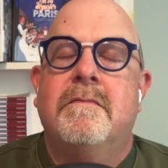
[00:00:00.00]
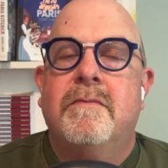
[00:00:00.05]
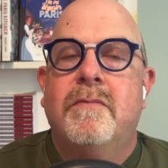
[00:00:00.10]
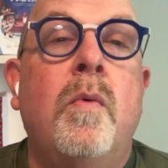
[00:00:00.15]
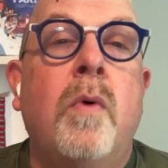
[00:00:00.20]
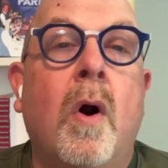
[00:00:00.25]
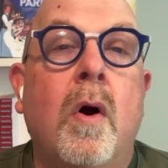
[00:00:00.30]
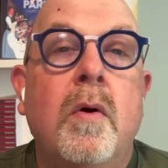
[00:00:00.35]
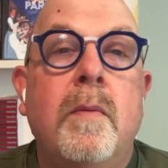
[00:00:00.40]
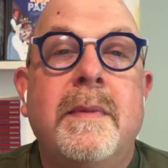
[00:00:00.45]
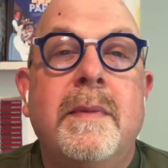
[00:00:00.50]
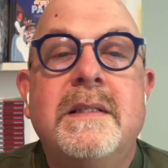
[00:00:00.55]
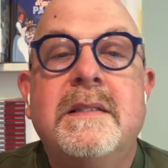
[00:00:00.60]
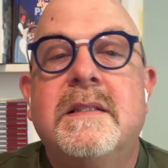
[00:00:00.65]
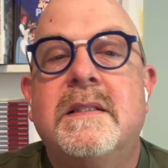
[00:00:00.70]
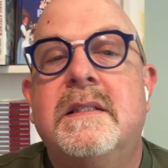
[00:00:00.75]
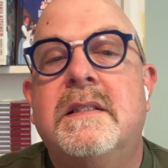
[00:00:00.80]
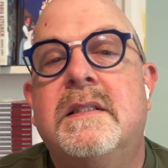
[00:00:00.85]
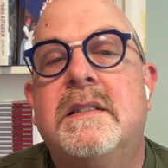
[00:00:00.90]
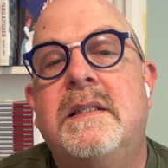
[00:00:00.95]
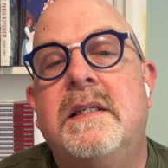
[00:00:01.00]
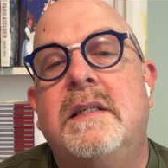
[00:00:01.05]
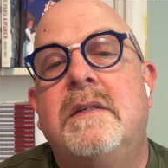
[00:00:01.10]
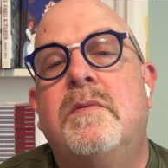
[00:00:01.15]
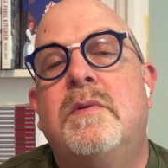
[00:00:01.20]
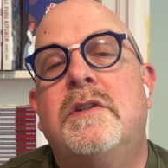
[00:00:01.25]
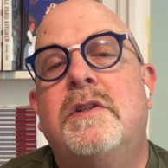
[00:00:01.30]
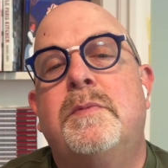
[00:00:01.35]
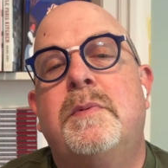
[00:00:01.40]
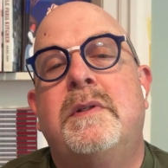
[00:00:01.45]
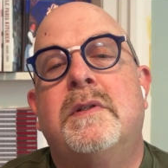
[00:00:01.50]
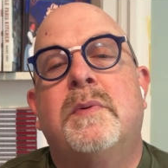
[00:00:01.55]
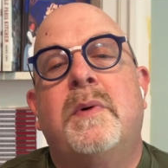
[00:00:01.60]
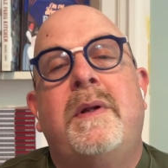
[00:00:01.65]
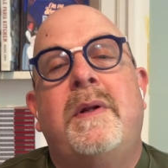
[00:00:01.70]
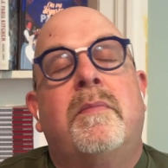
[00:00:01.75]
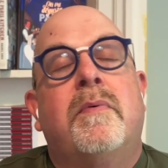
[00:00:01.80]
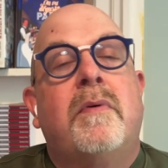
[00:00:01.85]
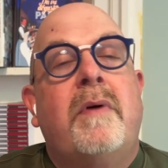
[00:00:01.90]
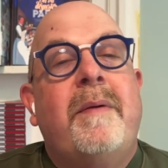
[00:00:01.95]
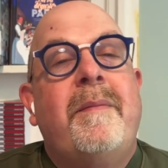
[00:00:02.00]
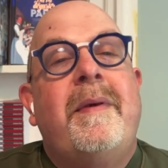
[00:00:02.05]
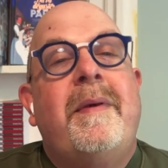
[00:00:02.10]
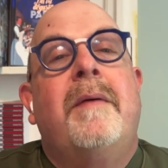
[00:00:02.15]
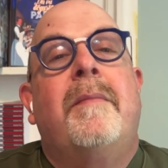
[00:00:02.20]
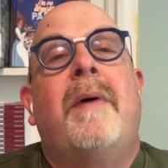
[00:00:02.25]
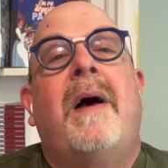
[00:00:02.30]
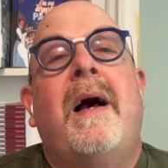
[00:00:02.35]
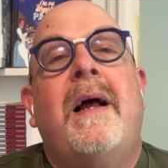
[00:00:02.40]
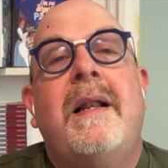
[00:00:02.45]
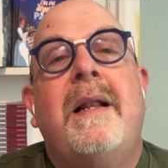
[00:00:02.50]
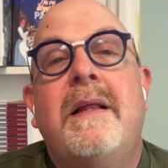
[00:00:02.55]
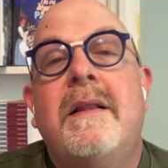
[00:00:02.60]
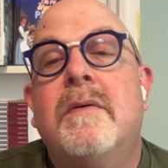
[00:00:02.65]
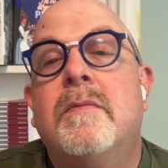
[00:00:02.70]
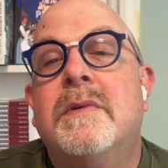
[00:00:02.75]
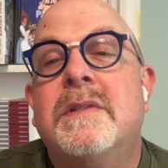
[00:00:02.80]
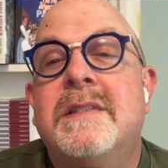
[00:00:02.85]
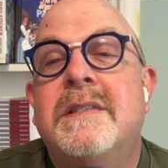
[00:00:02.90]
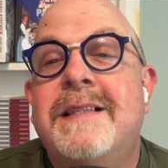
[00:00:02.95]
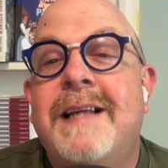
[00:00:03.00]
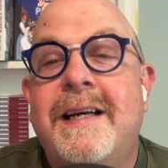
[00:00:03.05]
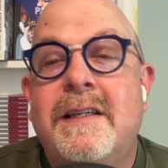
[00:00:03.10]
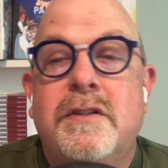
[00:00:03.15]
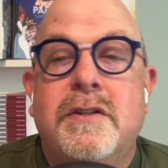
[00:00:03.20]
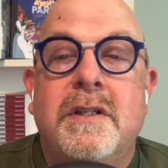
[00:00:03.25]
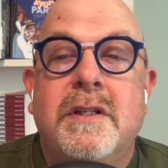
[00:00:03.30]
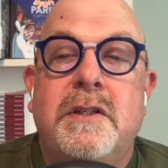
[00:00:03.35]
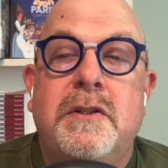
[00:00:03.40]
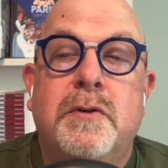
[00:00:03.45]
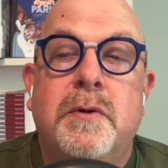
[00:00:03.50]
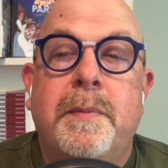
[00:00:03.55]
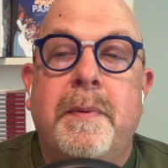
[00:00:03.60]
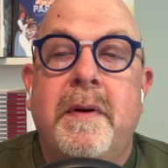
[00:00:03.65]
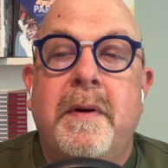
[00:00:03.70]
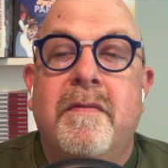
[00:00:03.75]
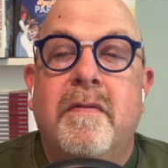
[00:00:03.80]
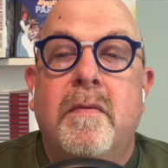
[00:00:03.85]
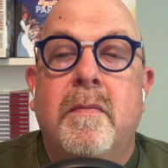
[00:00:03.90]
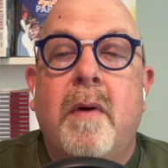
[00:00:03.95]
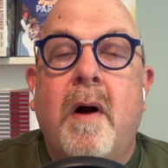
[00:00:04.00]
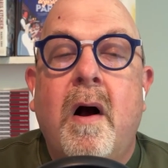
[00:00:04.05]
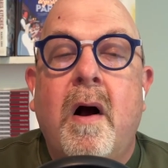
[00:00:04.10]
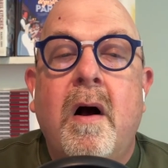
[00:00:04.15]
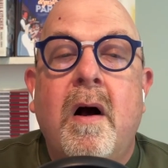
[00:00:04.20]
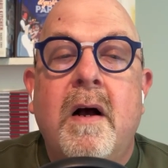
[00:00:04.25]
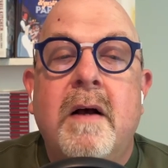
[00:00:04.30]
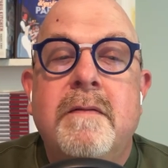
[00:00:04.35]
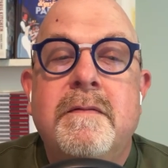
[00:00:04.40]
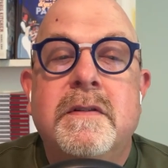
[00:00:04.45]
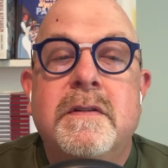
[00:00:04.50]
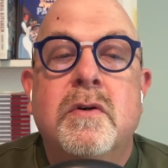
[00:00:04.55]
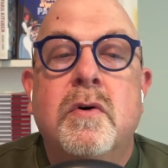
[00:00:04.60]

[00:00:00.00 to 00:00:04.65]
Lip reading: Romans distinguished between premium honey that was naturally dripping from hives,